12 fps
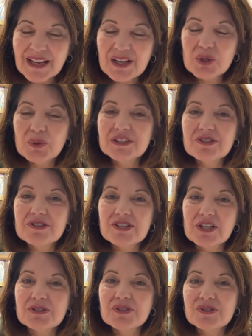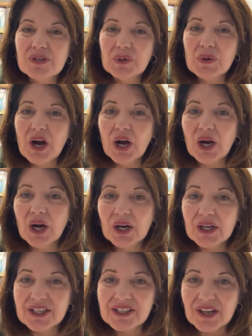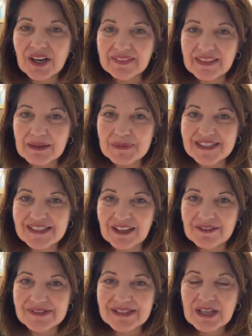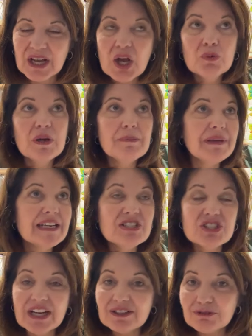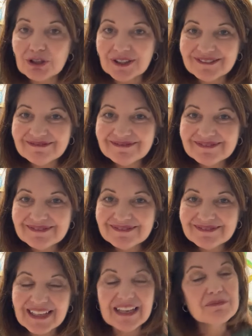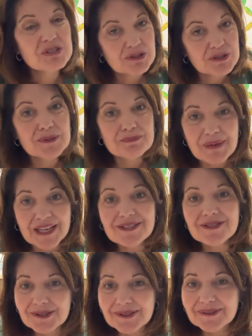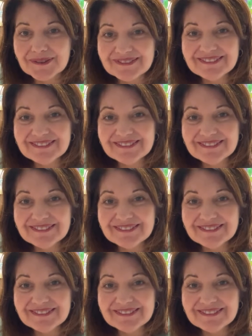Quilters are so hard on themselves. Women in general, and I'm sure some men too,